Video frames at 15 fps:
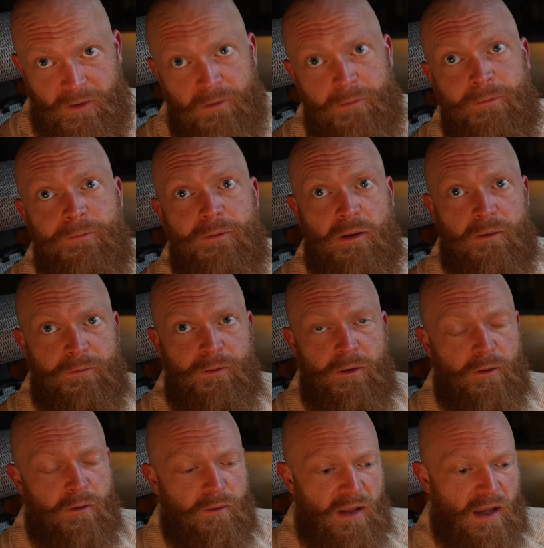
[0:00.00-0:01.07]
If
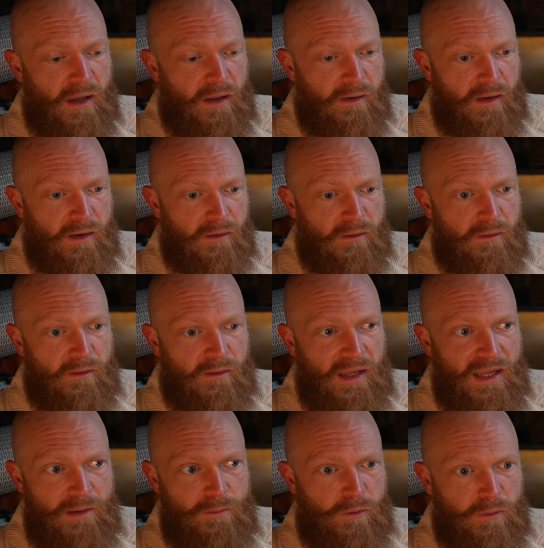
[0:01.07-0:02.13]
you're not
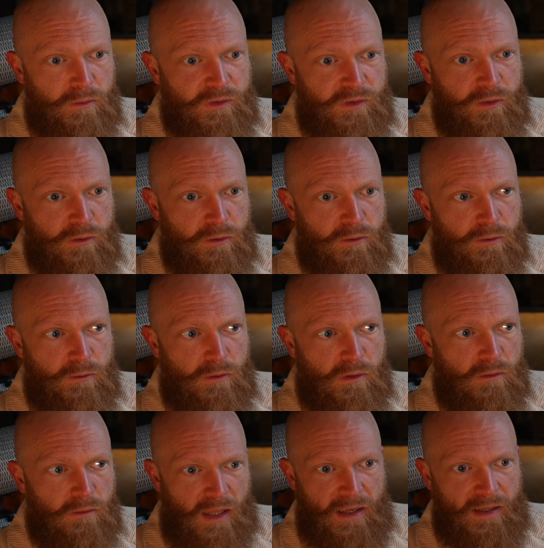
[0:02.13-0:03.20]
able to
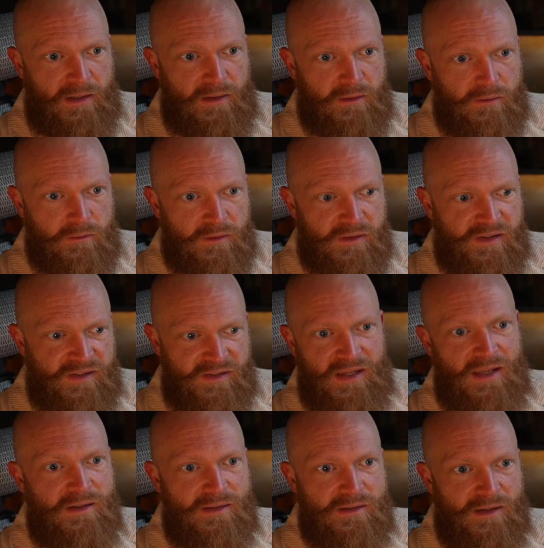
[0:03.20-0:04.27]
like
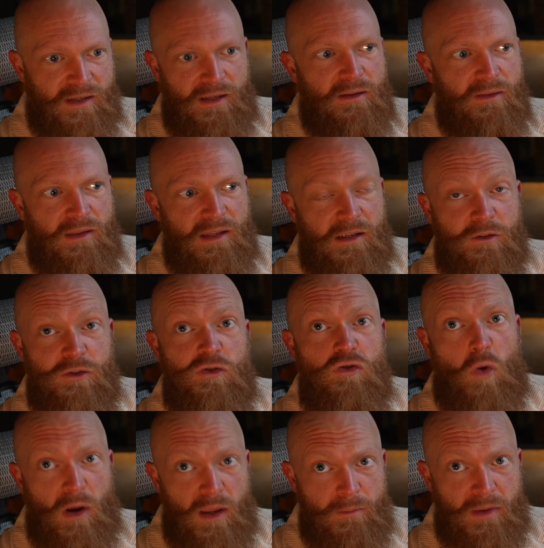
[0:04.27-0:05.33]
sit in the
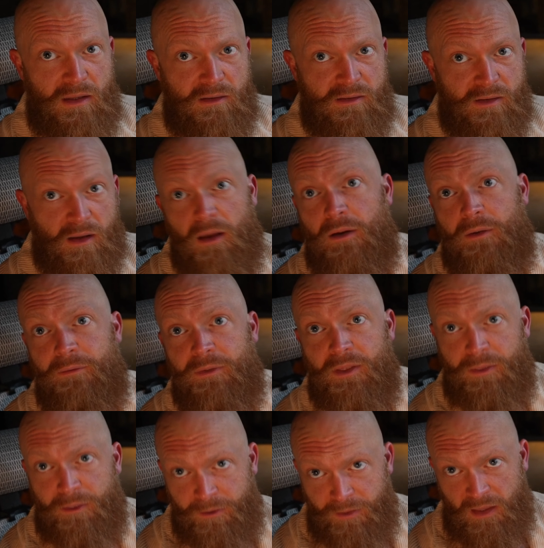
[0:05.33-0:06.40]
enjoyment of the
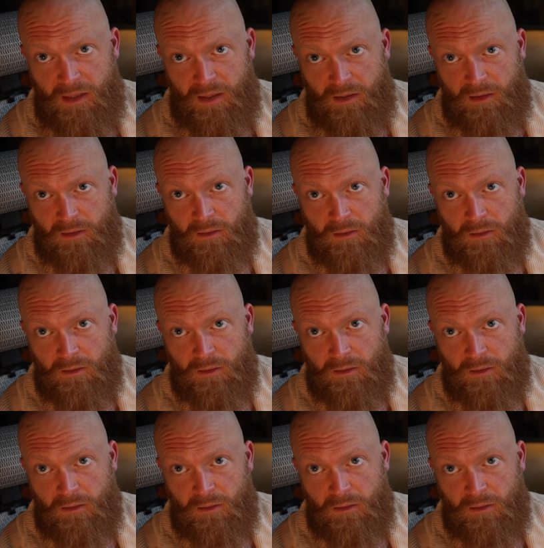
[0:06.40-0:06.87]
thing,